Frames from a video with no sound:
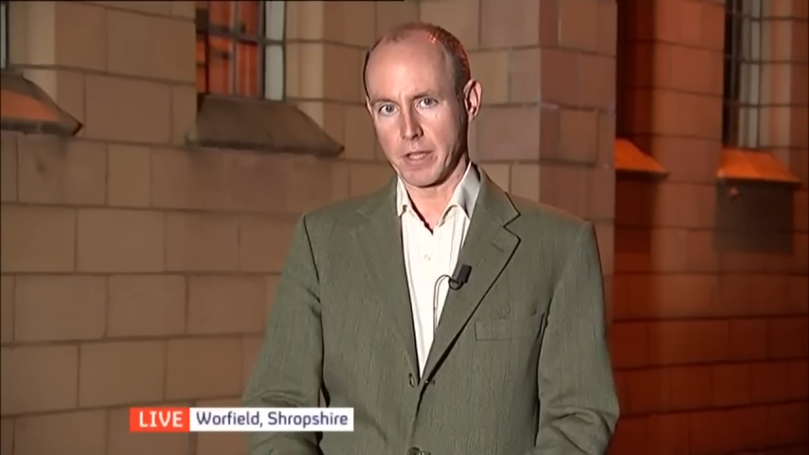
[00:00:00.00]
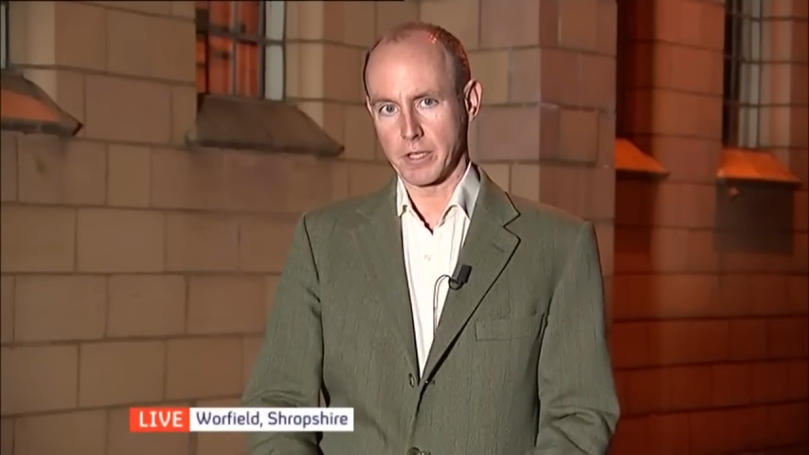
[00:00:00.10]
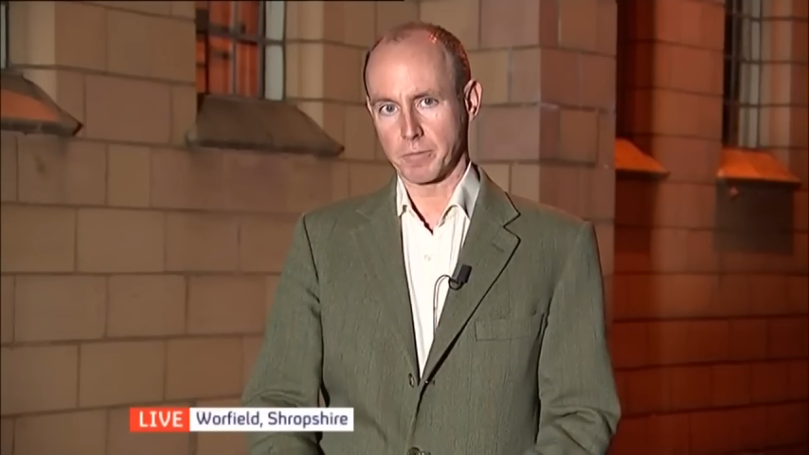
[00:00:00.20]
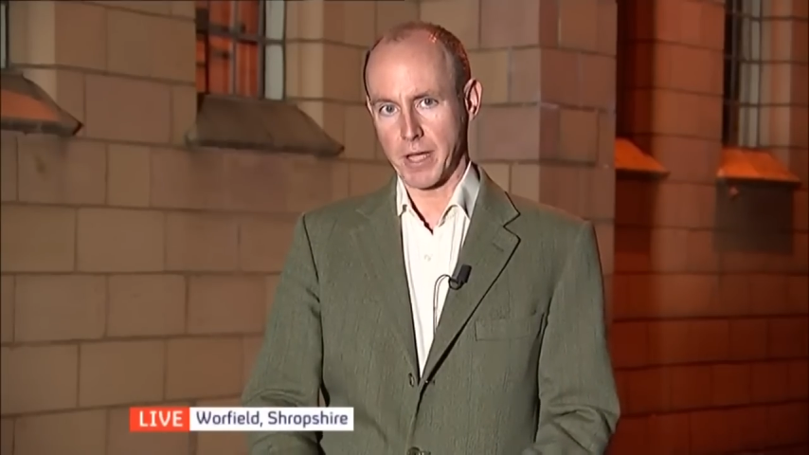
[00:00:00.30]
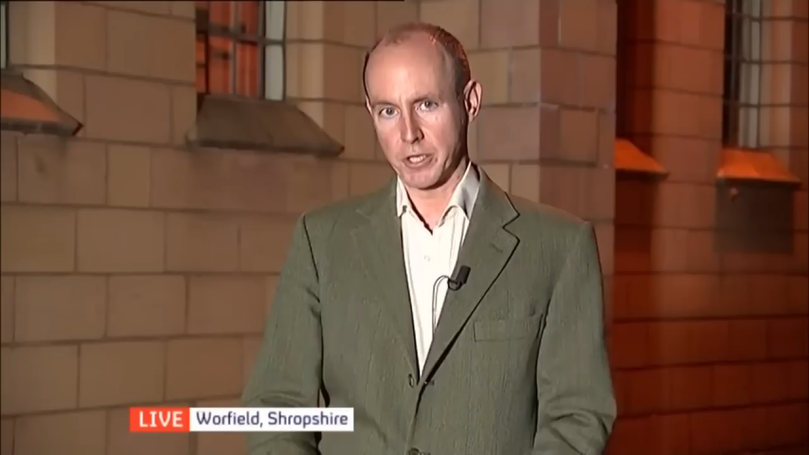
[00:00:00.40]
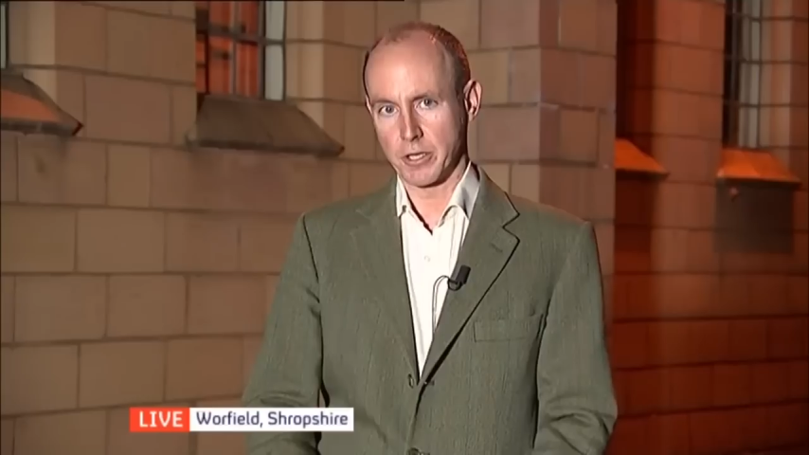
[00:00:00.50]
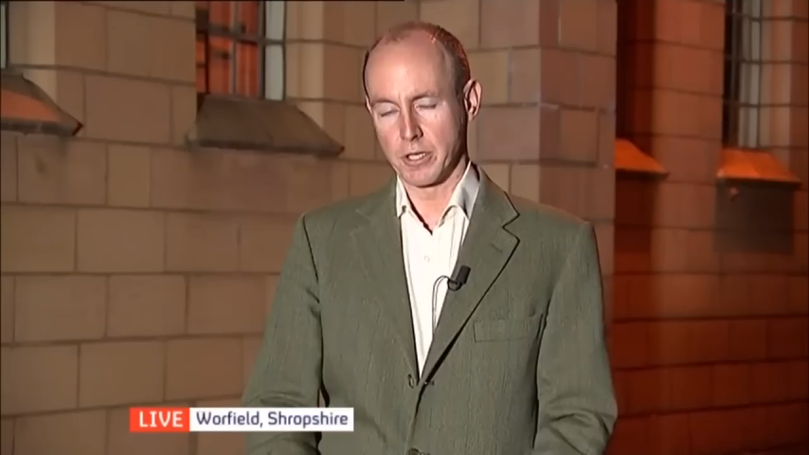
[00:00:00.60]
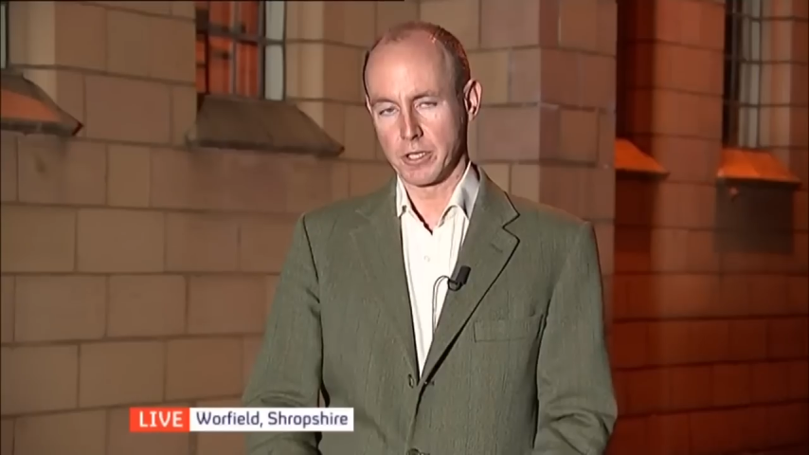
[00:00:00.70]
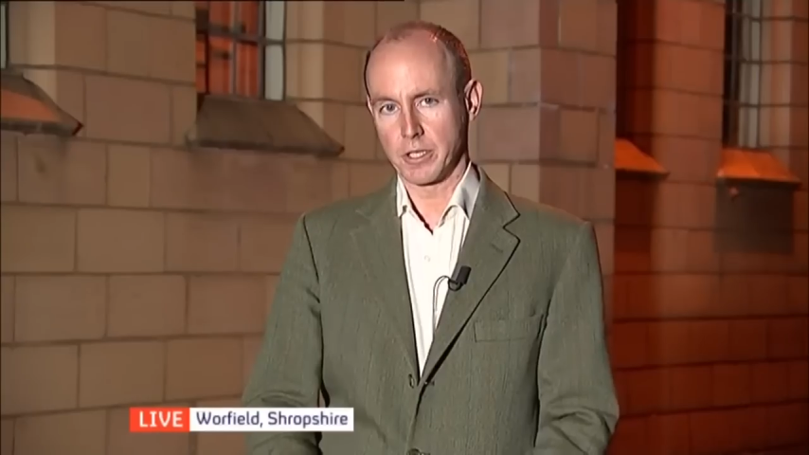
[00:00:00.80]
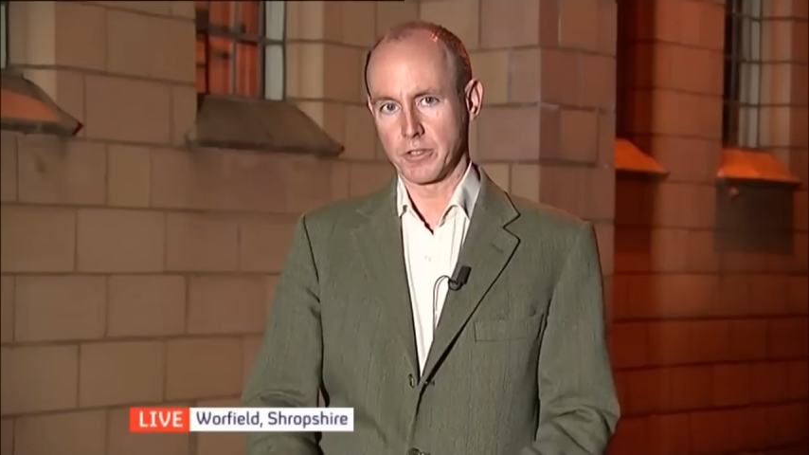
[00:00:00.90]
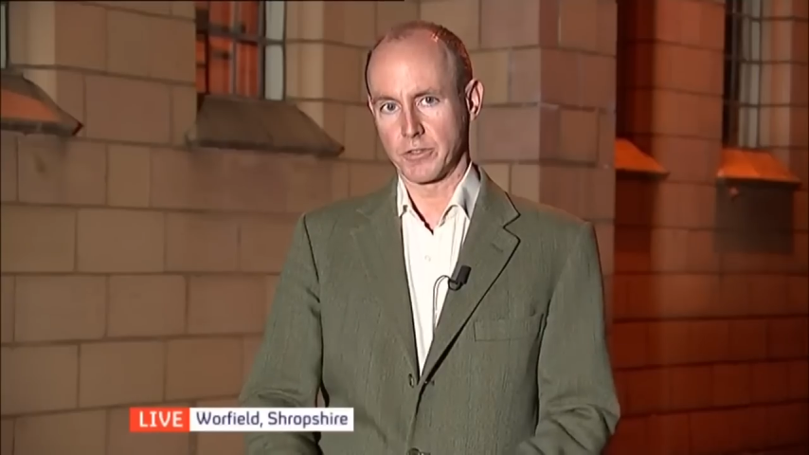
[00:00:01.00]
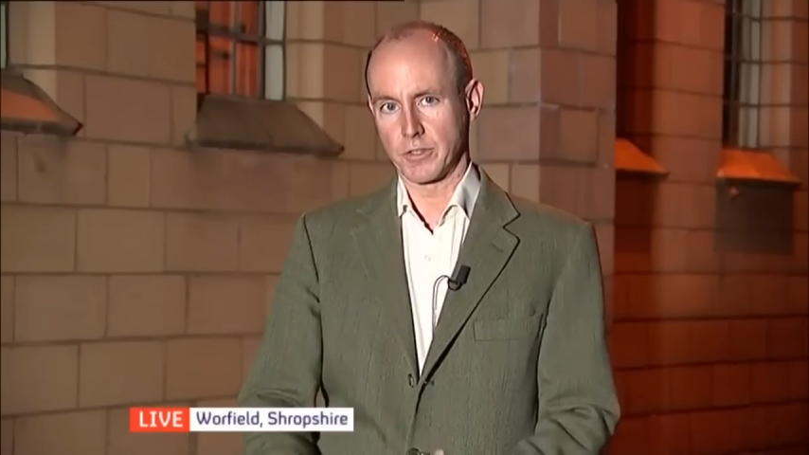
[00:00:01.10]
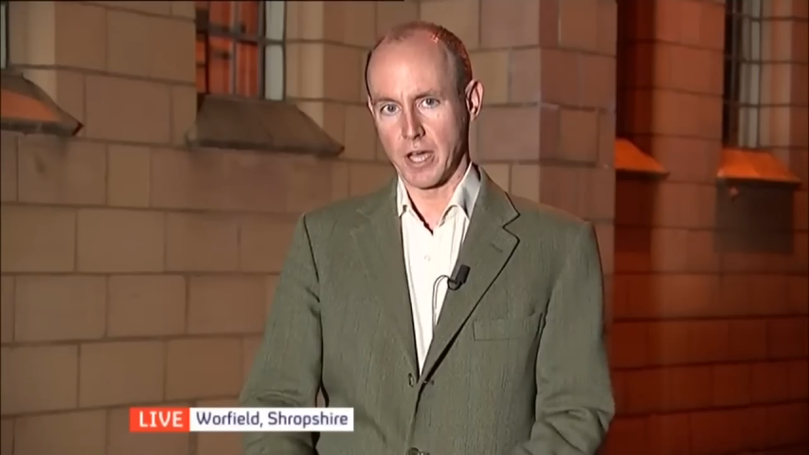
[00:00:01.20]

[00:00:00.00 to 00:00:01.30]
That's petulant, it's